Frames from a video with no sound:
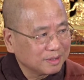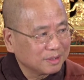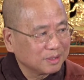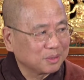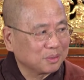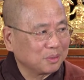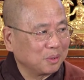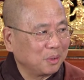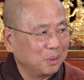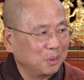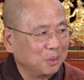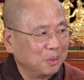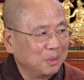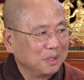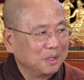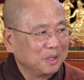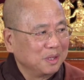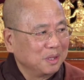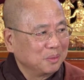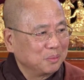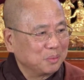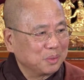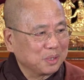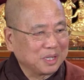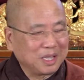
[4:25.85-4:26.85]
So
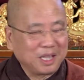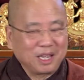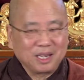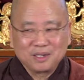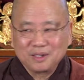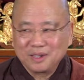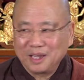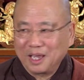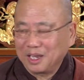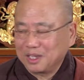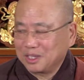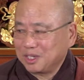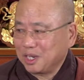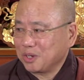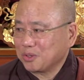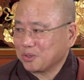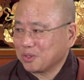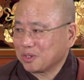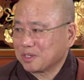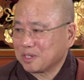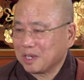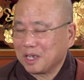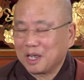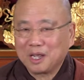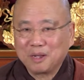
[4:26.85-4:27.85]
we can't attach
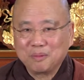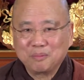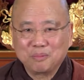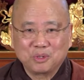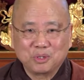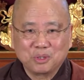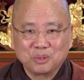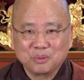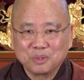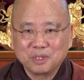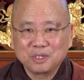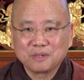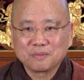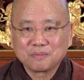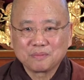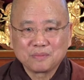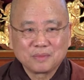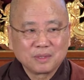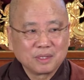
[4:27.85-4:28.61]
a time to it.